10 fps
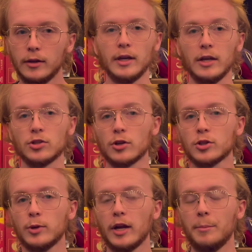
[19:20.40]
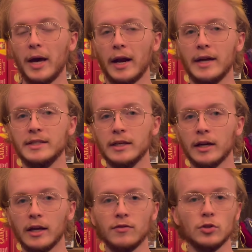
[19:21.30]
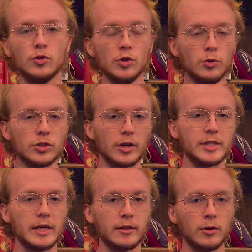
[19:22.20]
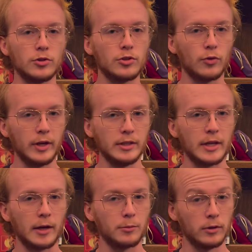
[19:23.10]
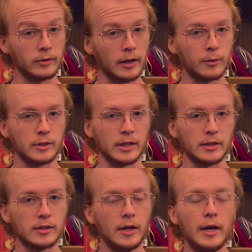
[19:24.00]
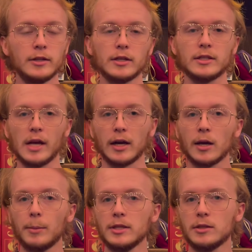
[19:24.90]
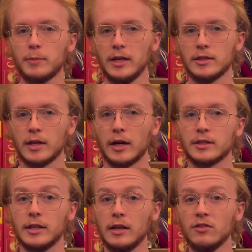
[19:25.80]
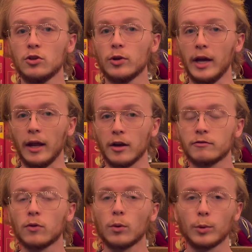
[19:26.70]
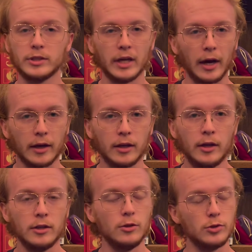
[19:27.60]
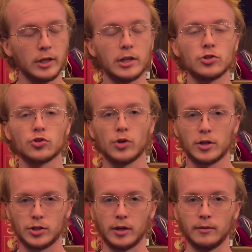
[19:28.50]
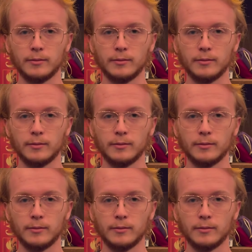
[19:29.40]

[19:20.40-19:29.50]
It's also not a bad idea, if you do start to get those green tech prerequisites, to stock up on space docks and even create a forward dock using construction.